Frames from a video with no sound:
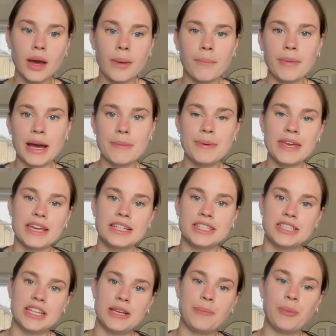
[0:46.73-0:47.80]
My
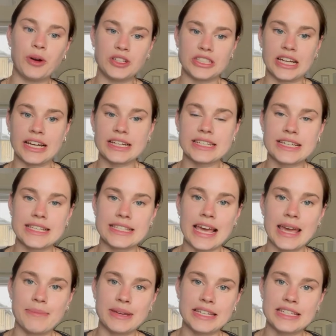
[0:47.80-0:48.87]
PhD project is
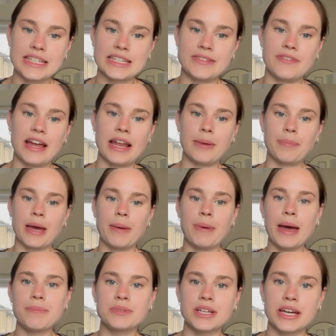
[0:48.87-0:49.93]
aiming to develop a
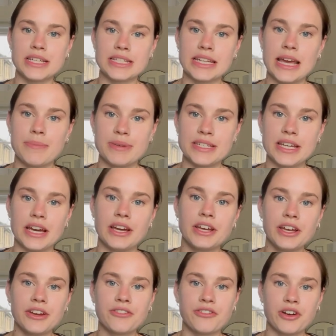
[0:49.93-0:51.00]
peptide inhibitor
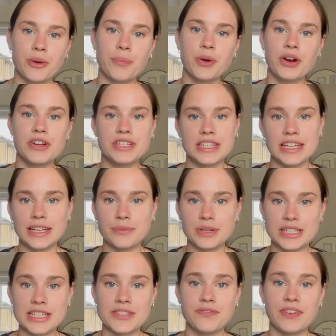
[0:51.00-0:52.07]
for a protein
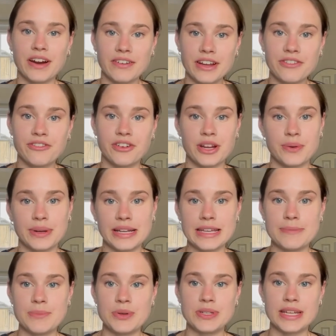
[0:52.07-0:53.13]
which is very frequently
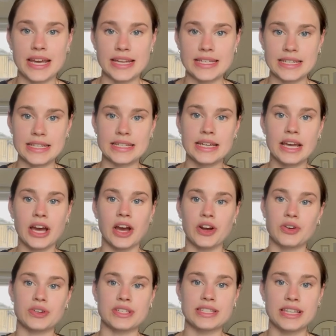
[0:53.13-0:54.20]
mutated
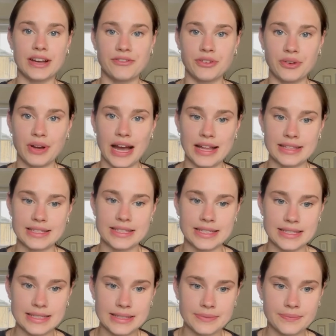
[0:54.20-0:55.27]
across several
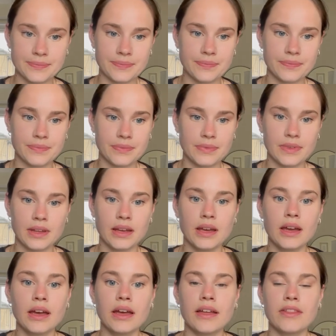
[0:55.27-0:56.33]
cancers.
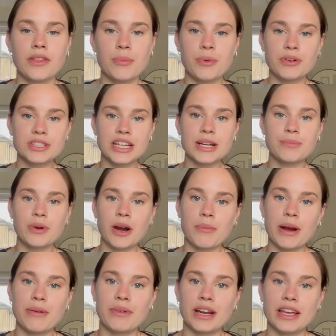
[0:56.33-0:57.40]
The project
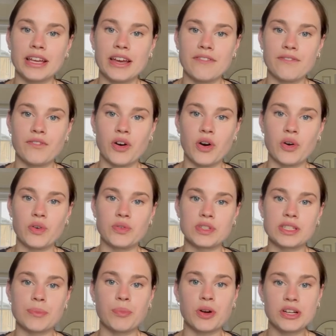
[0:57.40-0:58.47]
primarily involves
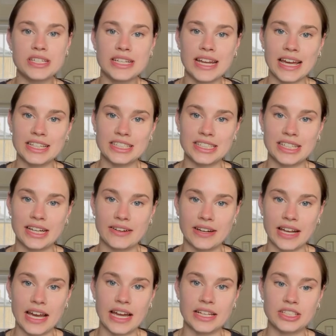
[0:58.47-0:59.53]
protein
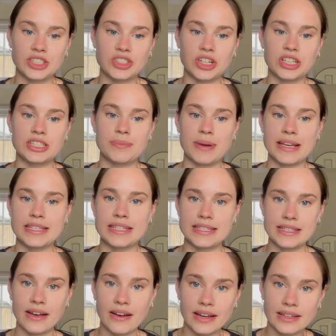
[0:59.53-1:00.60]
engineering and structure-based
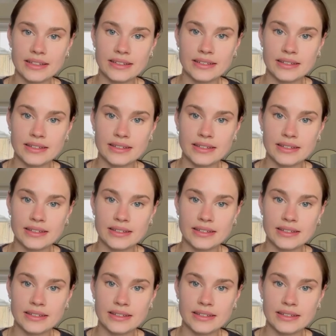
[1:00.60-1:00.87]
design.